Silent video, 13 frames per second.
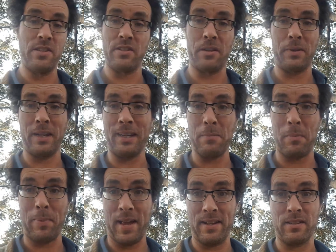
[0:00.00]
So I'm going to get my
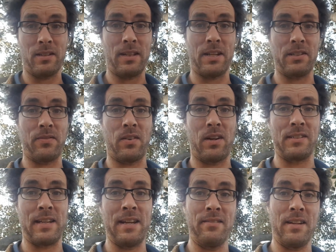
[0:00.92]
pans and
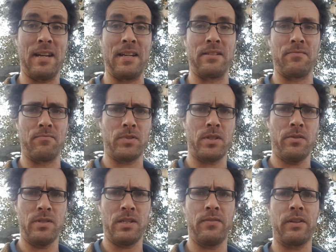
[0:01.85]
classifiers out and
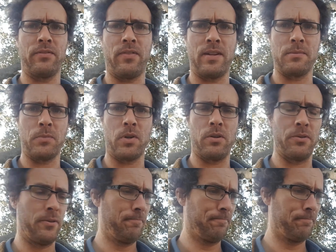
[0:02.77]
go and see if I can find some gold.